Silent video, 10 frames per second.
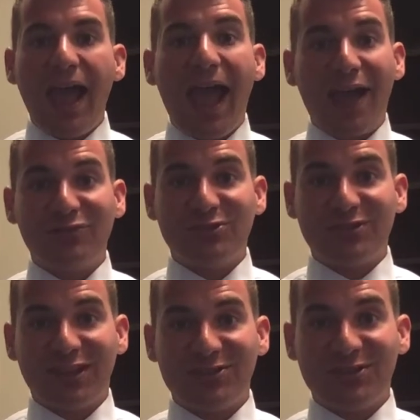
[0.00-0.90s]
after
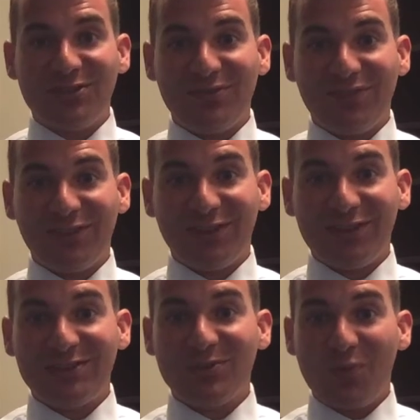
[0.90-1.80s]
touching, you feel the
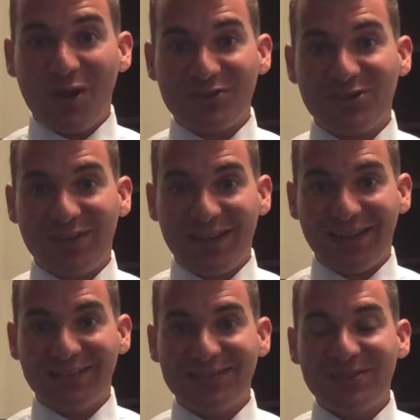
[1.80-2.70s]
need to wash your
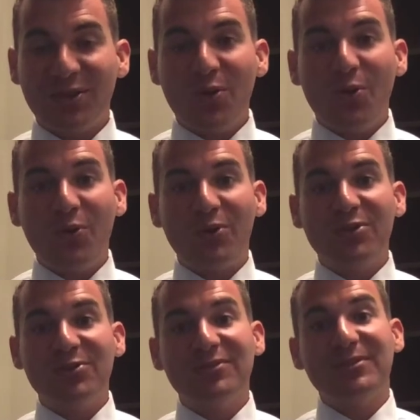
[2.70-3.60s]
hands, or
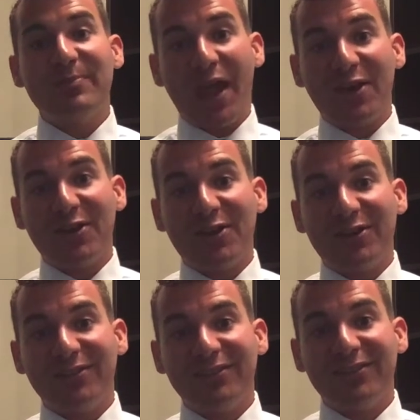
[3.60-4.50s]
you use a
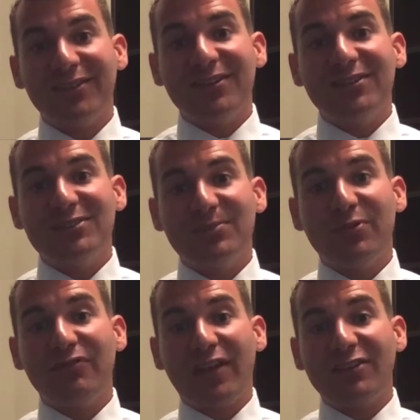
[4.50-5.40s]
barrier to
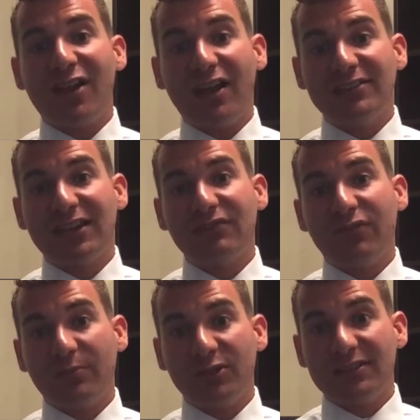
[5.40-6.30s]
prevent contact
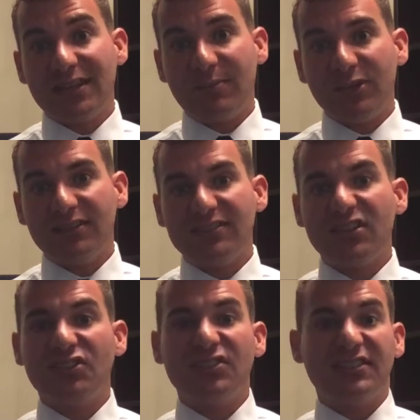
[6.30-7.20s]
from contaminants,
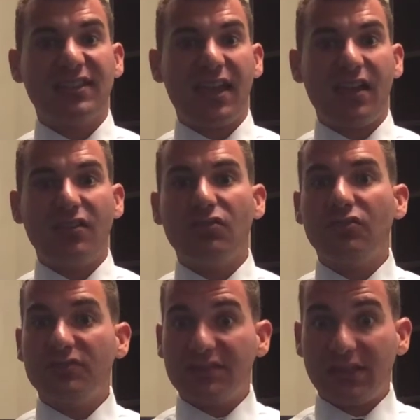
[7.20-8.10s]
such as, say,
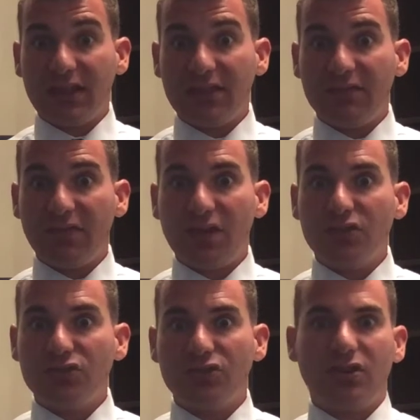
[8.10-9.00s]
your sleeve on
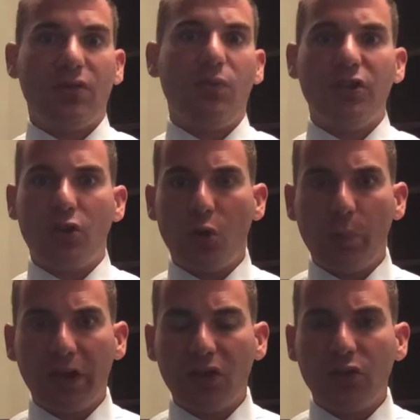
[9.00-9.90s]
your shirt when you're
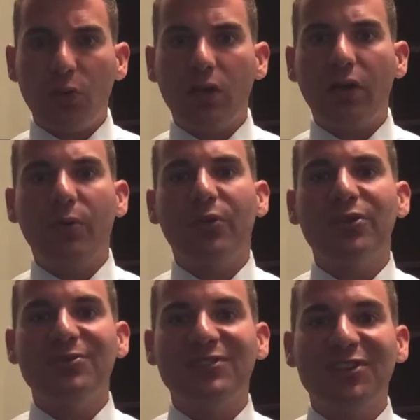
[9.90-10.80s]
opening a door, or
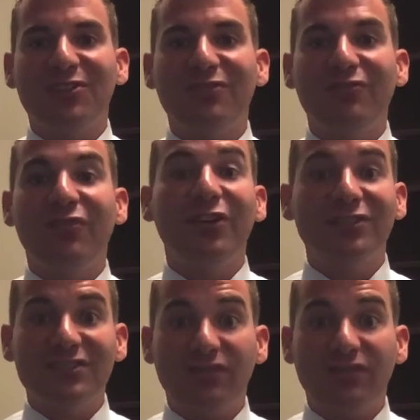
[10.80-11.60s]
using your foot to